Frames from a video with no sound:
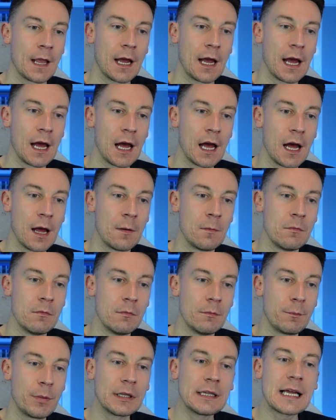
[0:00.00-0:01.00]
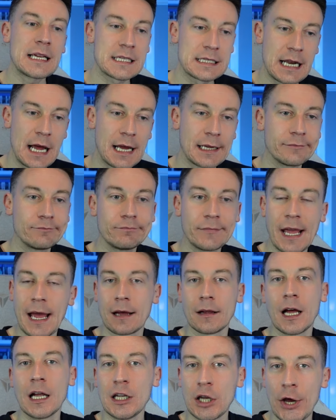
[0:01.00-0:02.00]
But last night,
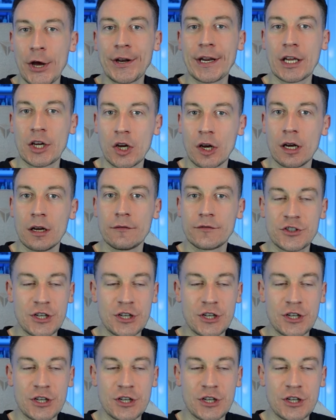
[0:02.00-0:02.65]
a learning curve,